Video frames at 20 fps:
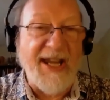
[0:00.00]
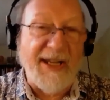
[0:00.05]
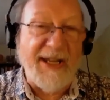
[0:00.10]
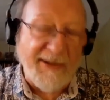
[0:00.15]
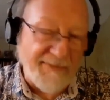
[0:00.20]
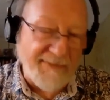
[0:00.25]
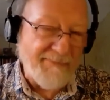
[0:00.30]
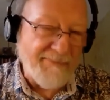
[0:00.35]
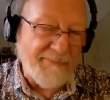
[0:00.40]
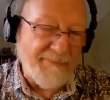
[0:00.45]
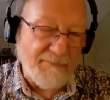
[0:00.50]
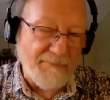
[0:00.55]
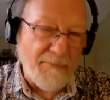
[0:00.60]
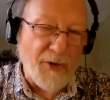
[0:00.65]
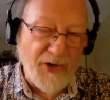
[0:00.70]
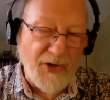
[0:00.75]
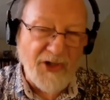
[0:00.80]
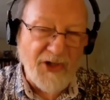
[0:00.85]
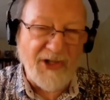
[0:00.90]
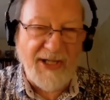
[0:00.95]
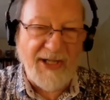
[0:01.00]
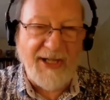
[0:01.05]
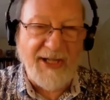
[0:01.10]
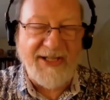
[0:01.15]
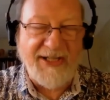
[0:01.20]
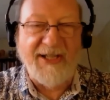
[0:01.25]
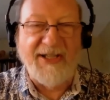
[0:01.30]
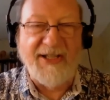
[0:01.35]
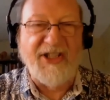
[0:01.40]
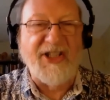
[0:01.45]
marginalized in
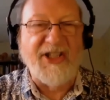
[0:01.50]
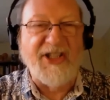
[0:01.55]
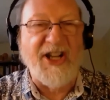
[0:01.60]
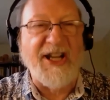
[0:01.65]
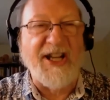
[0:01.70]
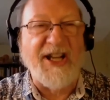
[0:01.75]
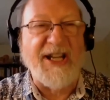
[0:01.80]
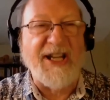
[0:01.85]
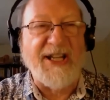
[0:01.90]
science.